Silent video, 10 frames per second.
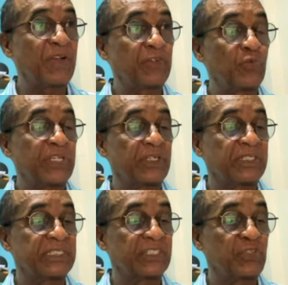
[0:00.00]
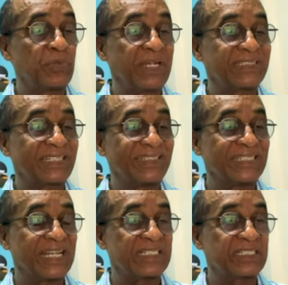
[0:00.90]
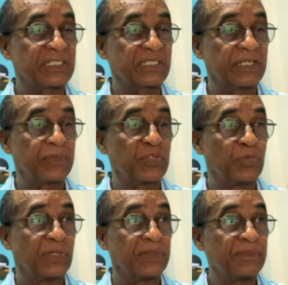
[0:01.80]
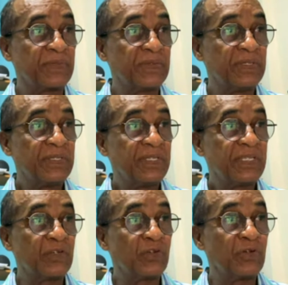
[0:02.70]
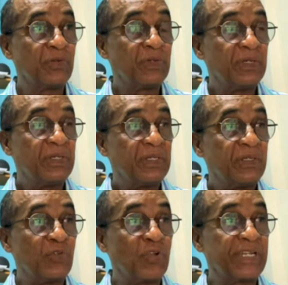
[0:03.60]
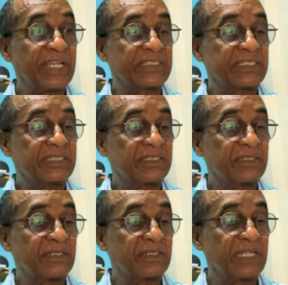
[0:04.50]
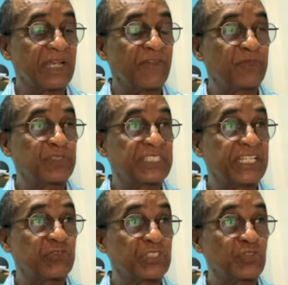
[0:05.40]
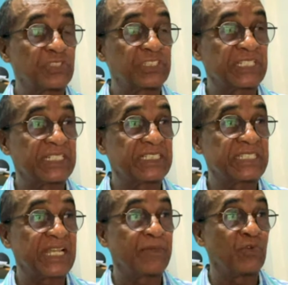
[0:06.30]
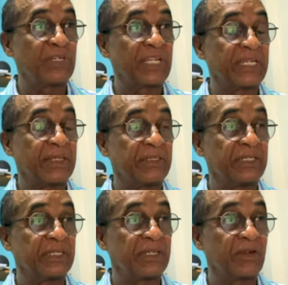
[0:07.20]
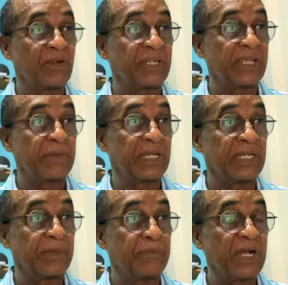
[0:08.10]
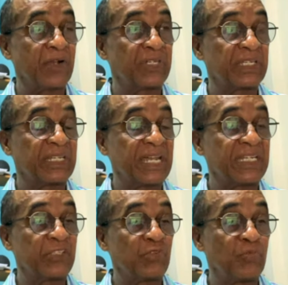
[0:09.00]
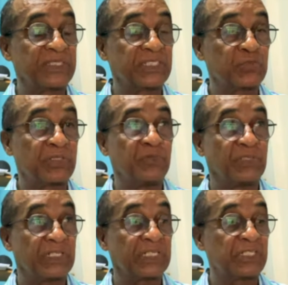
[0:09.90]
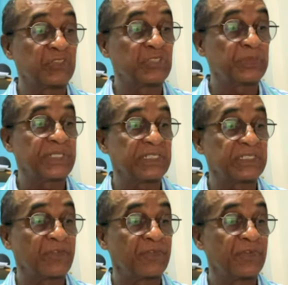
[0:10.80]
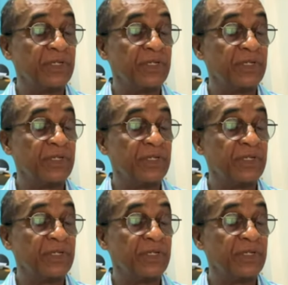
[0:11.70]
to wait until Cuba has a disaster to help Cuba. You know, knowing that they have scarce resources at this time, knowing that they're under an embargo, they can hardly do business with other countries because of,